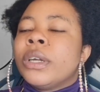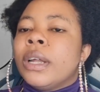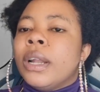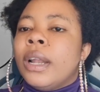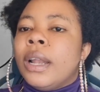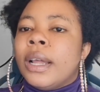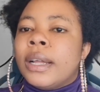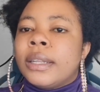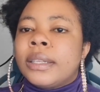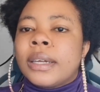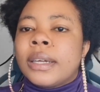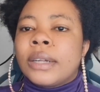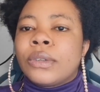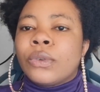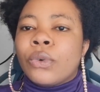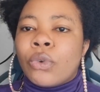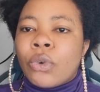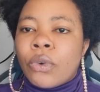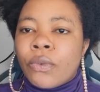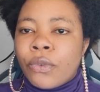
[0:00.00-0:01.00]
a letter
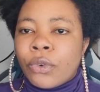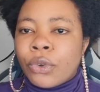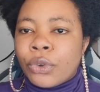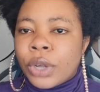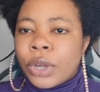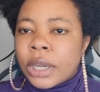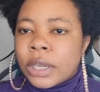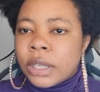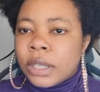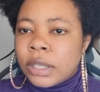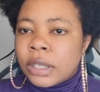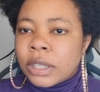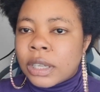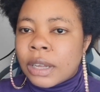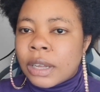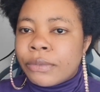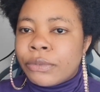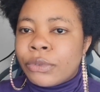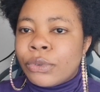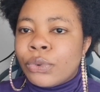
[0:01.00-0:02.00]
to come for an
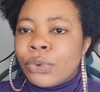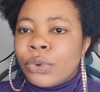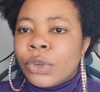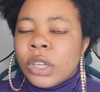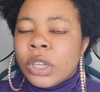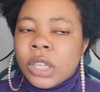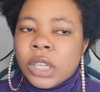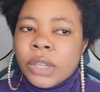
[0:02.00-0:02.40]
interview.